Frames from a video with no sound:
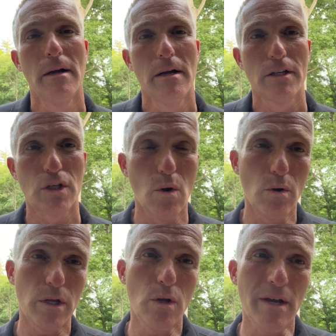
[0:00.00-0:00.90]

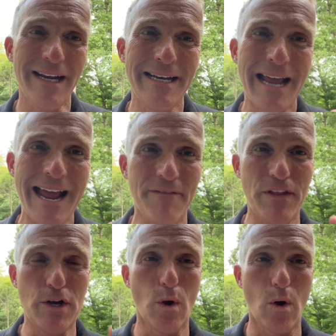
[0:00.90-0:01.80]
So you can have
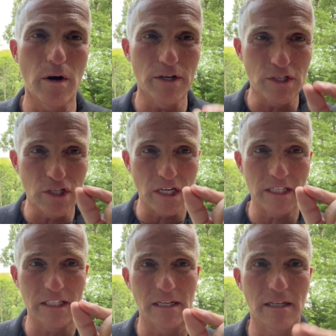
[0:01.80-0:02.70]
the door
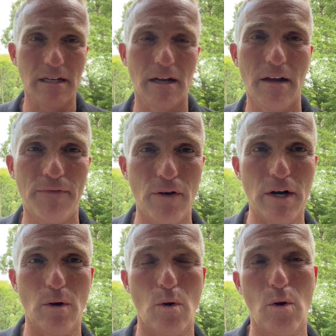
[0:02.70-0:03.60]
just a
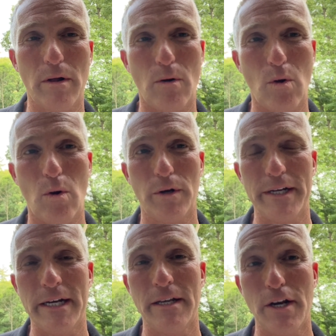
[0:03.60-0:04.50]
foot hold
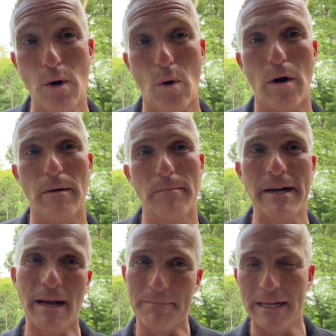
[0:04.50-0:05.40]
in the door,
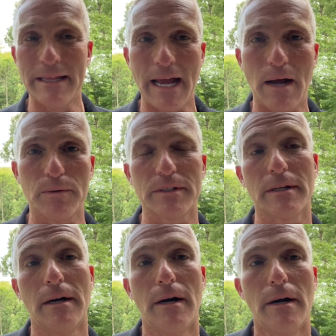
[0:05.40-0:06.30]
but not be in the house.
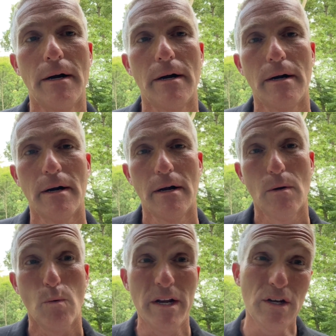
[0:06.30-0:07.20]

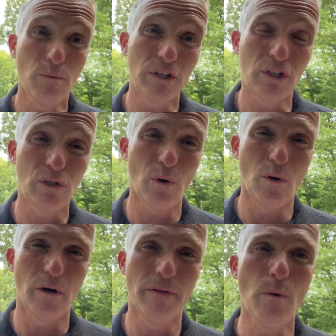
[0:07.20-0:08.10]
When you
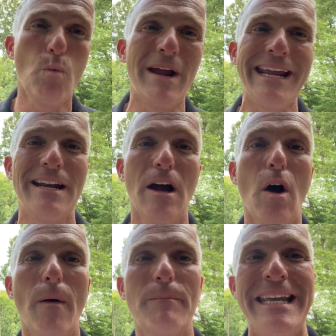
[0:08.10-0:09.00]
restore, the way to
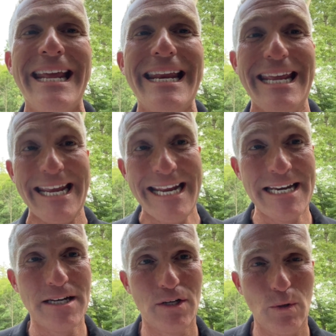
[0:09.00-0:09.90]
get
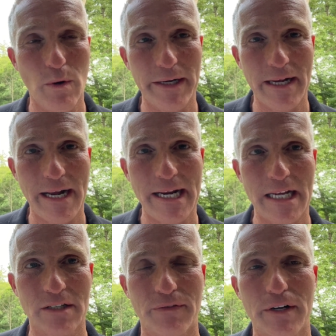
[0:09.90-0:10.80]
into what God
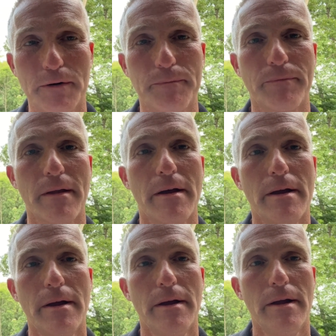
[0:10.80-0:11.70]
has for you
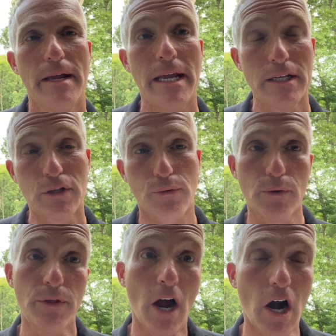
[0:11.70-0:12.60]
is
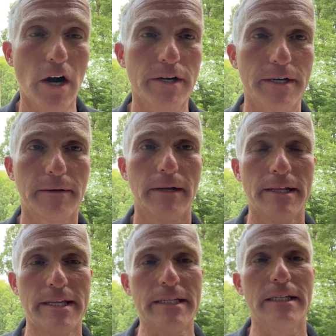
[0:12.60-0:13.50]
through the heart.
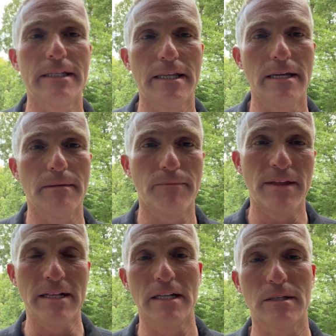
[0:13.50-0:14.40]
And this is the
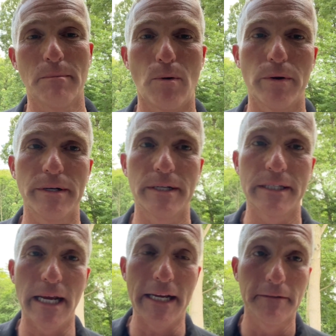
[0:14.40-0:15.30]
thing that's important to say.